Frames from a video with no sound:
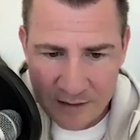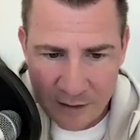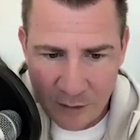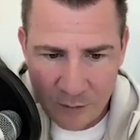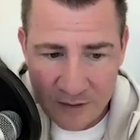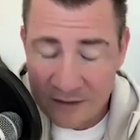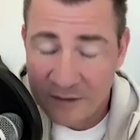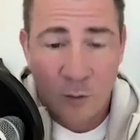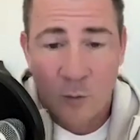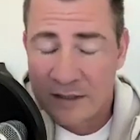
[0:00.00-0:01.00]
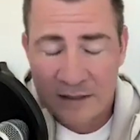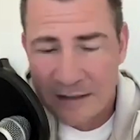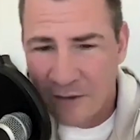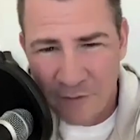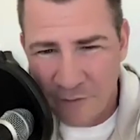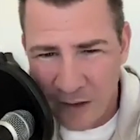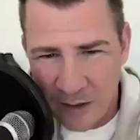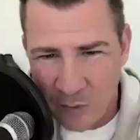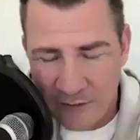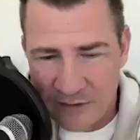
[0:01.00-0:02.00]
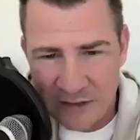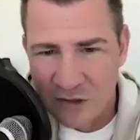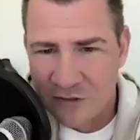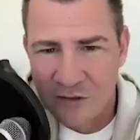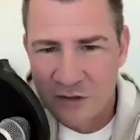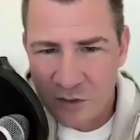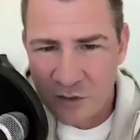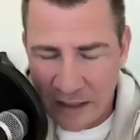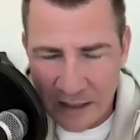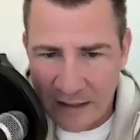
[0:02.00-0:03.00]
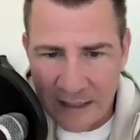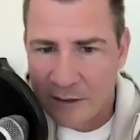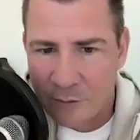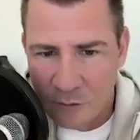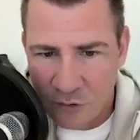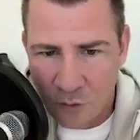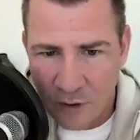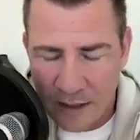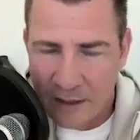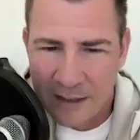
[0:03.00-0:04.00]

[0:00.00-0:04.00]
you know, it's a it's a self fulfilling prophecy and just feels so yucky that hero story.